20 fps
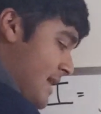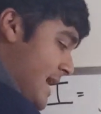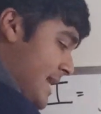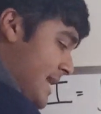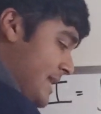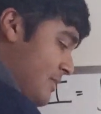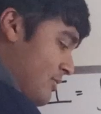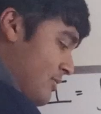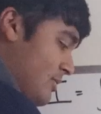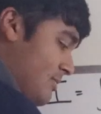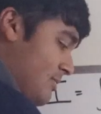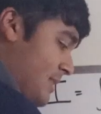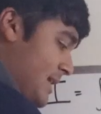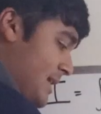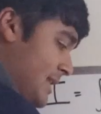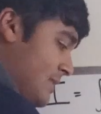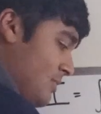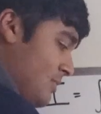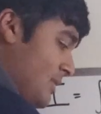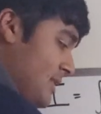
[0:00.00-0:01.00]
n equals
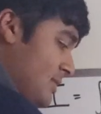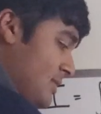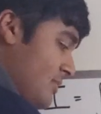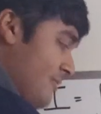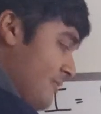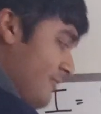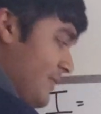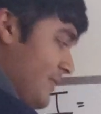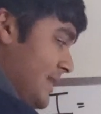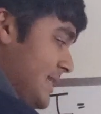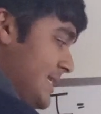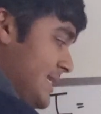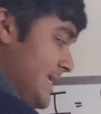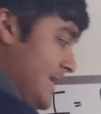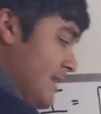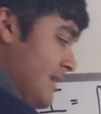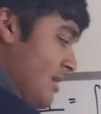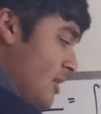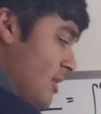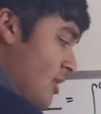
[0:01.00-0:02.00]
minus 1 to
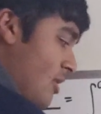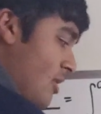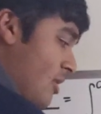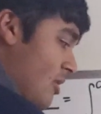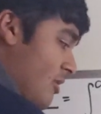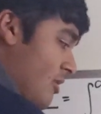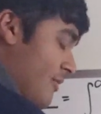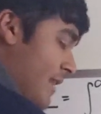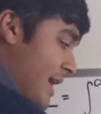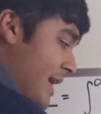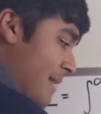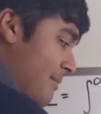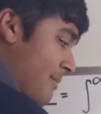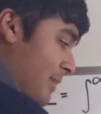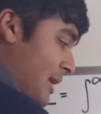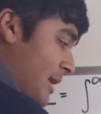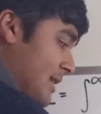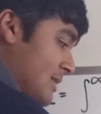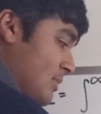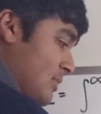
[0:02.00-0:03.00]
infinity of
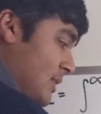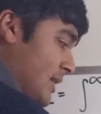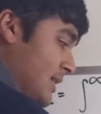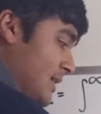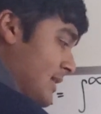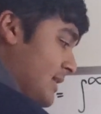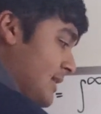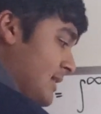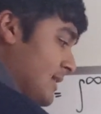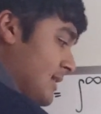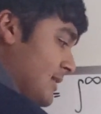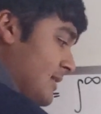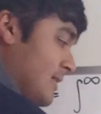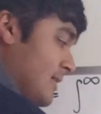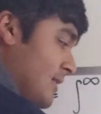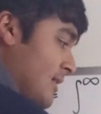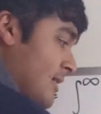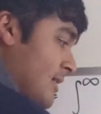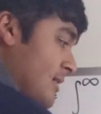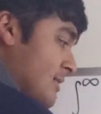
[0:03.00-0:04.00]
n plus 1
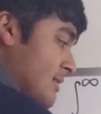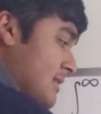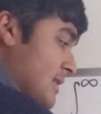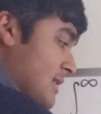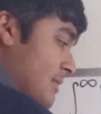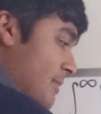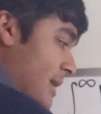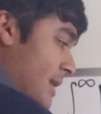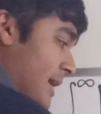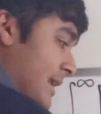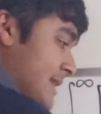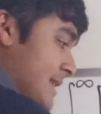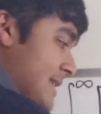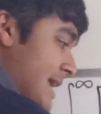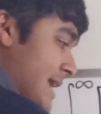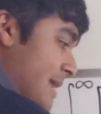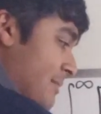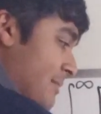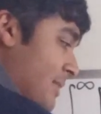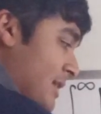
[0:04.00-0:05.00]
to the
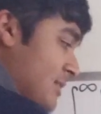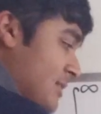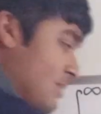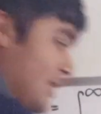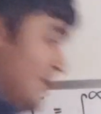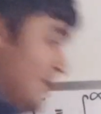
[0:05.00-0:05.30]
minus n plus